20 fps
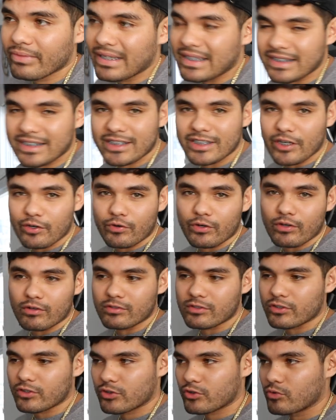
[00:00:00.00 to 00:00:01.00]
cereal
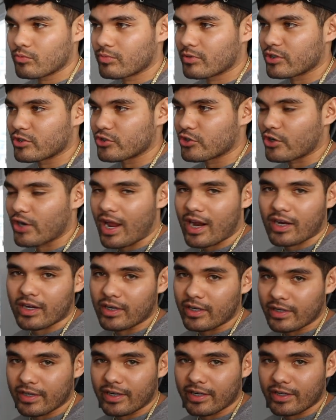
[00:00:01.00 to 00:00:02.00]
is a soup because you're not cooking